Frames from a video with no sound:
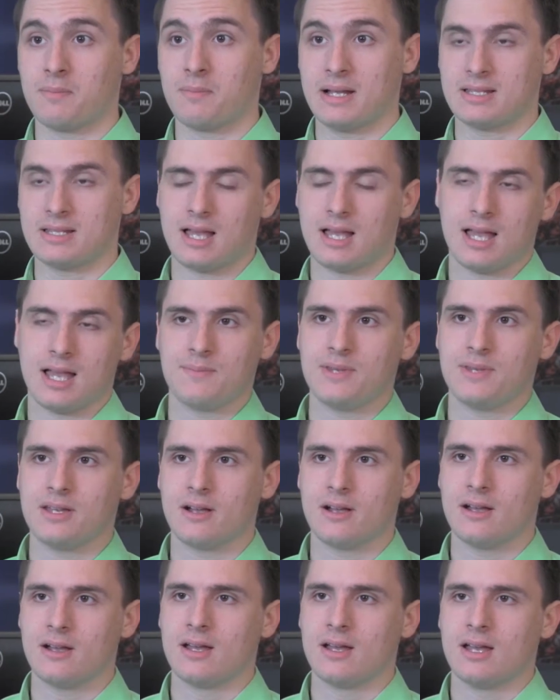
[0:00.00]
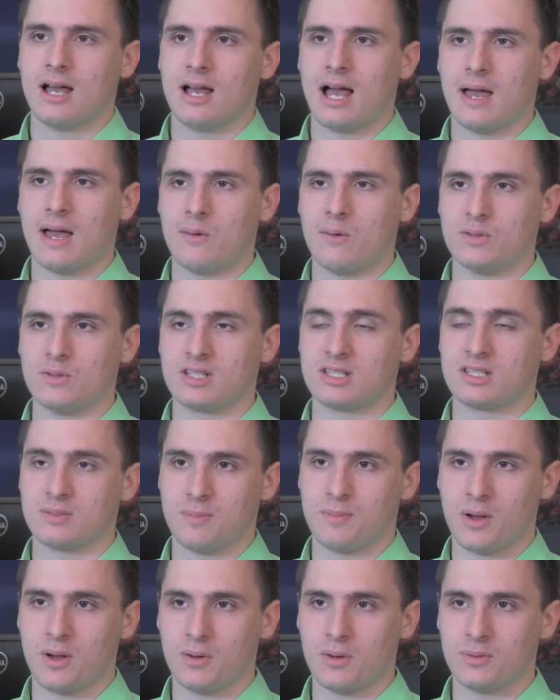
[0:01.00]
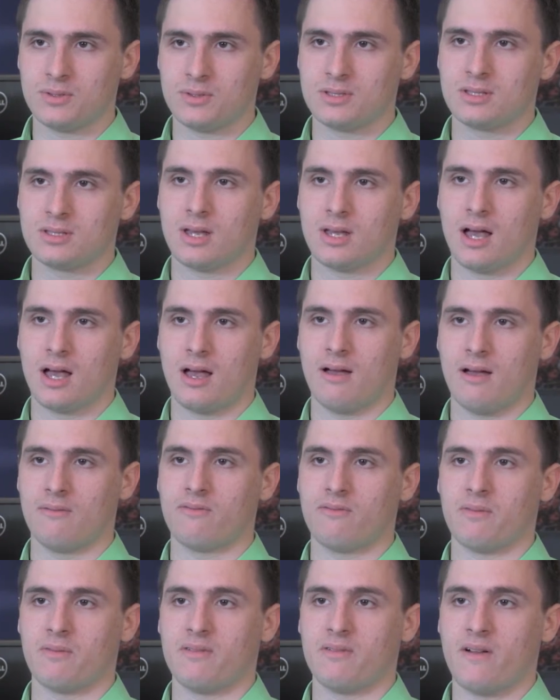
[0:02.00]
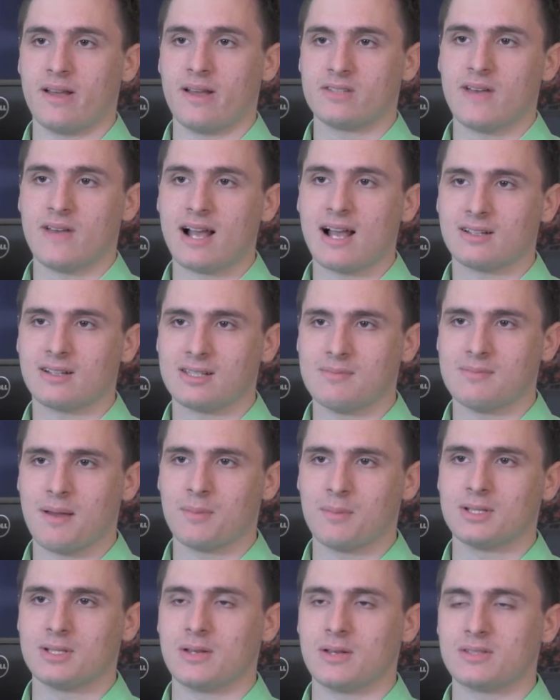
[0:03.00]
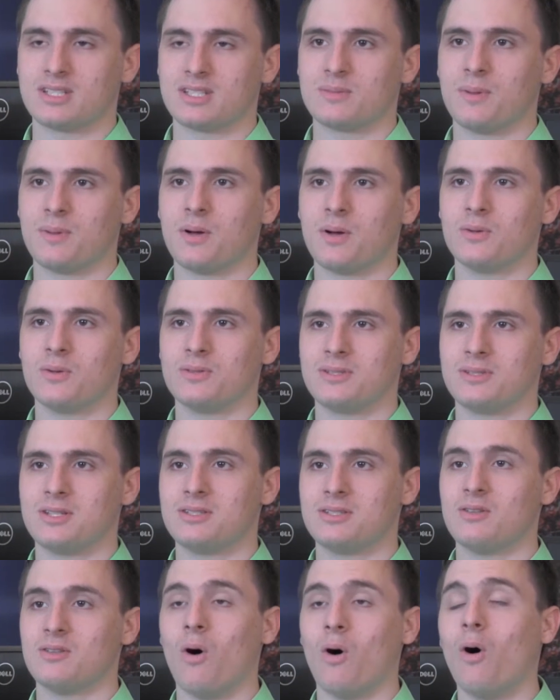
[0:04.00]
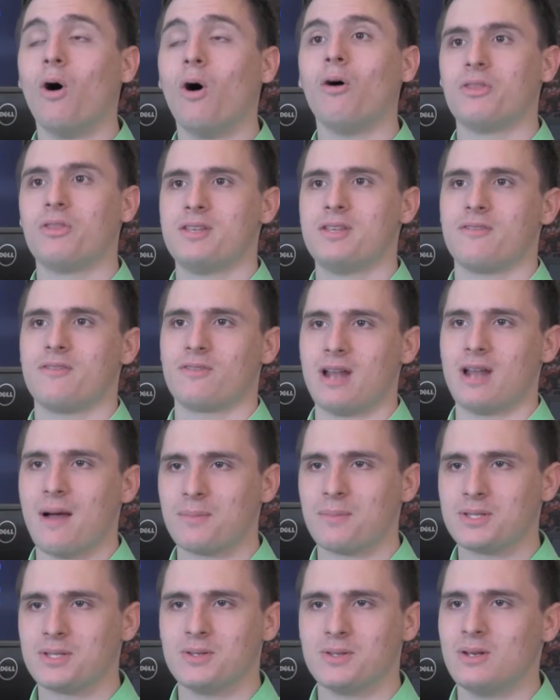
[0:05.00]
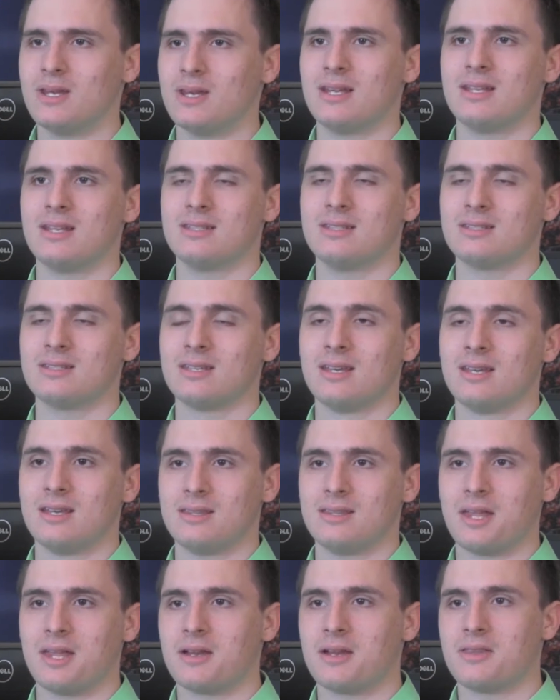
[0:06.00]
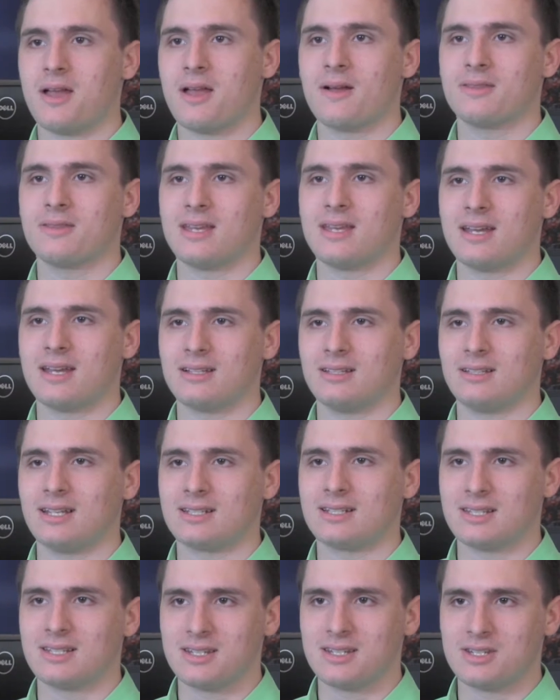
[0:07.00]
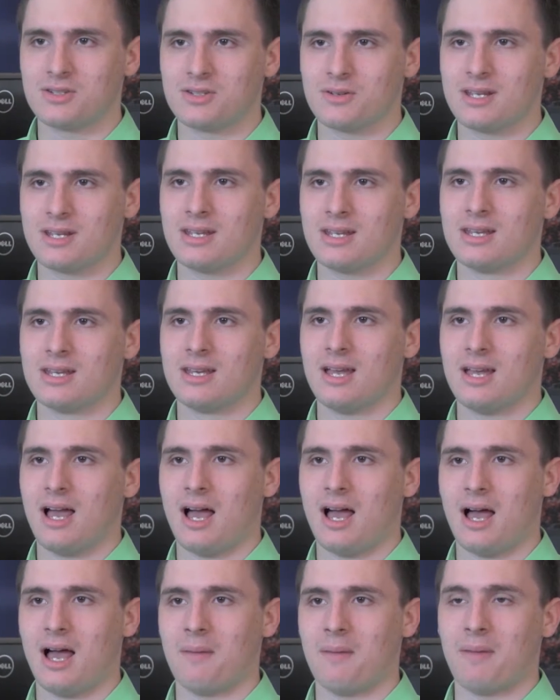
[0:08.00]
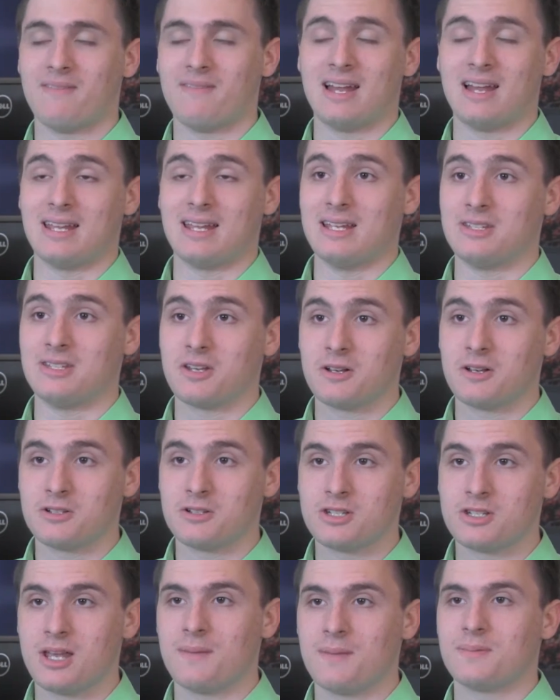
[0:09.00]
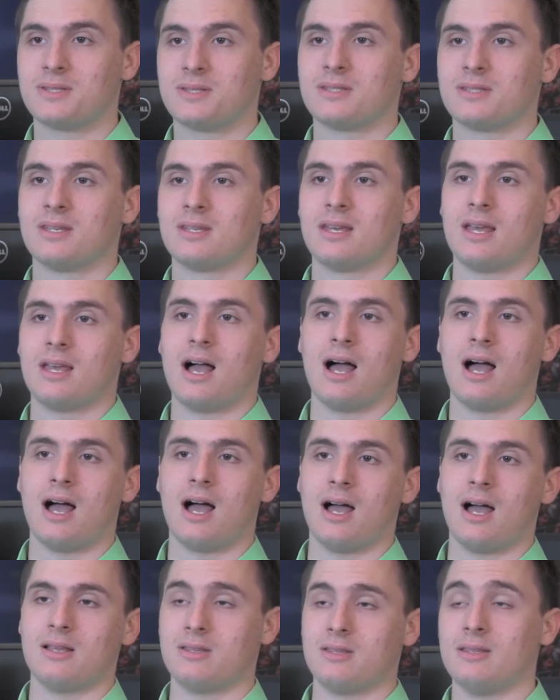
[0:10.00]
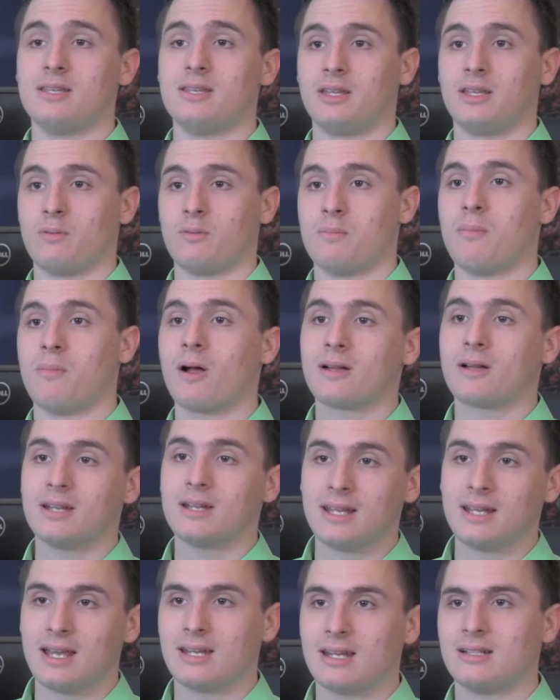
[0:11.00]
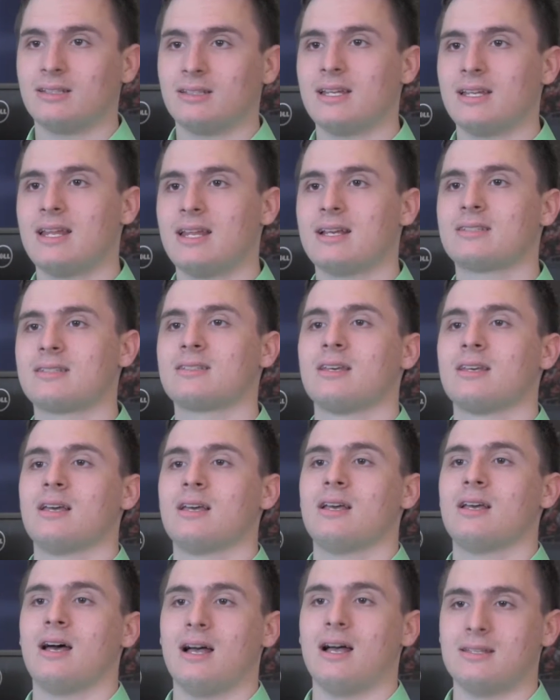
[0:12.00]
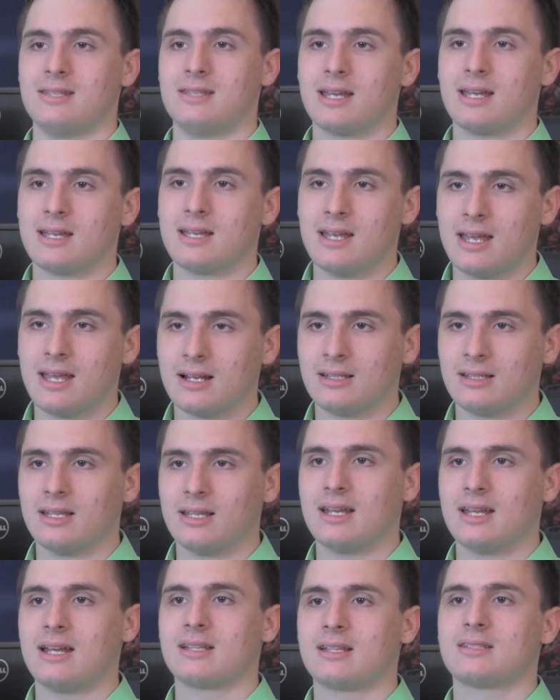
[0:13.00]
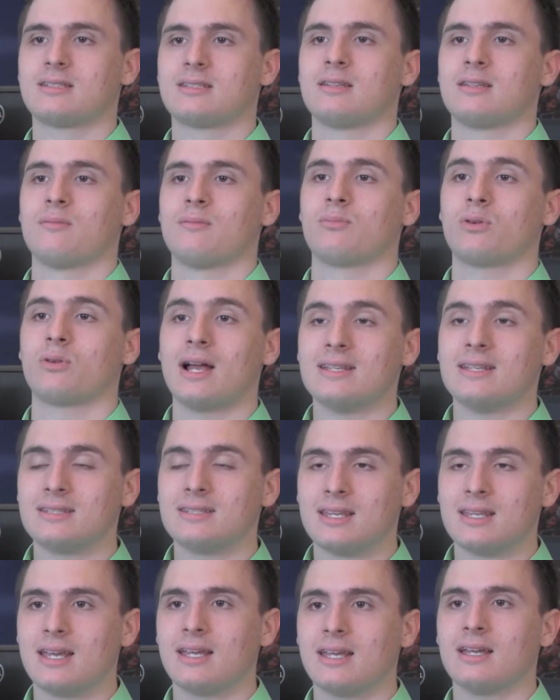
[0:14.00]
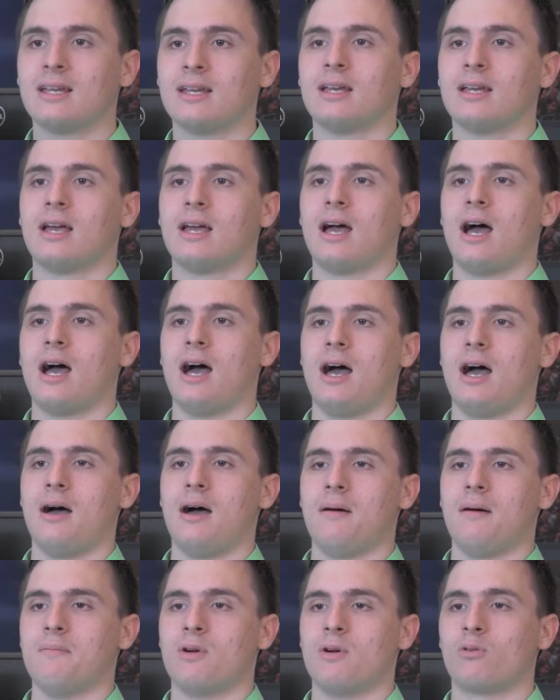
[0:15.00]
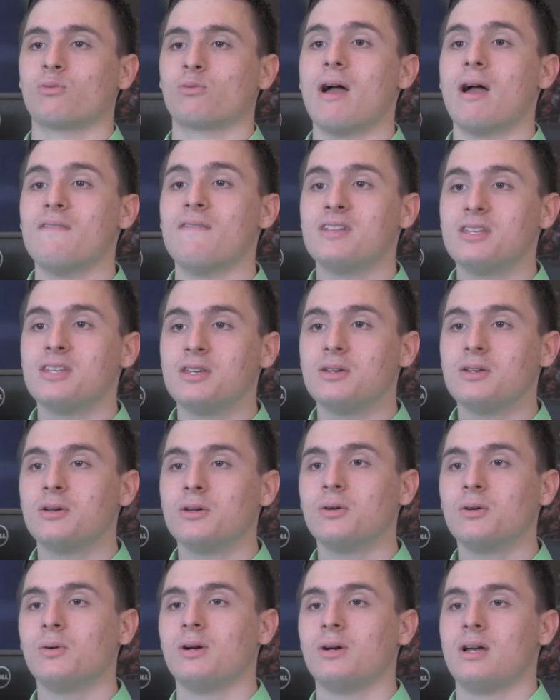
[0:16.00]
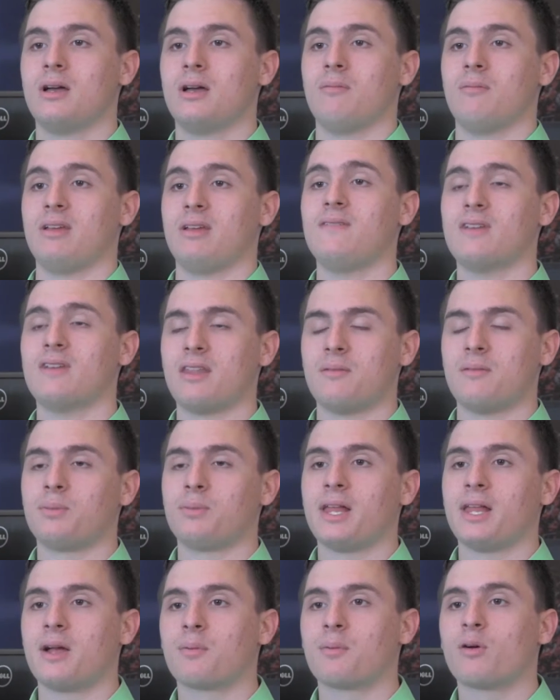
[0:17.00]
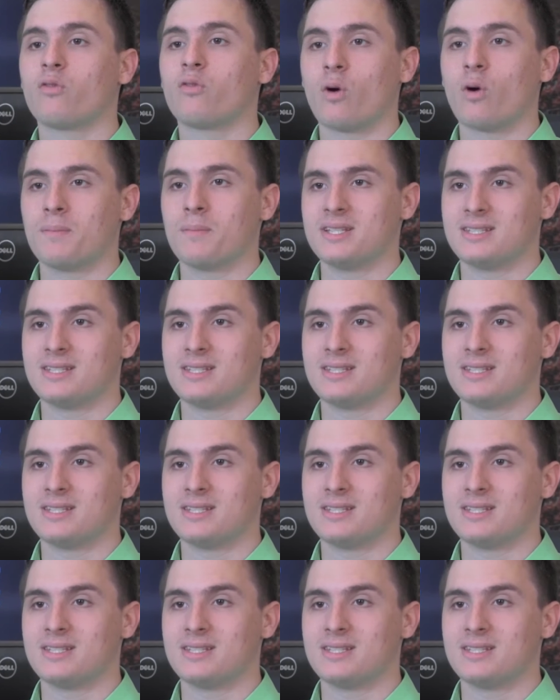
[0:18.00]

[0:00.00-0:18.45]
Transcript: my time here, I was exposed uh, from the various faculty members, I was exposed to all the different opportunities that are there in the analytics industry. Um, I've had internships, uh, dealing with marketing analytics, uh, ticket analytics, pricing, um, revenue, even on the player performance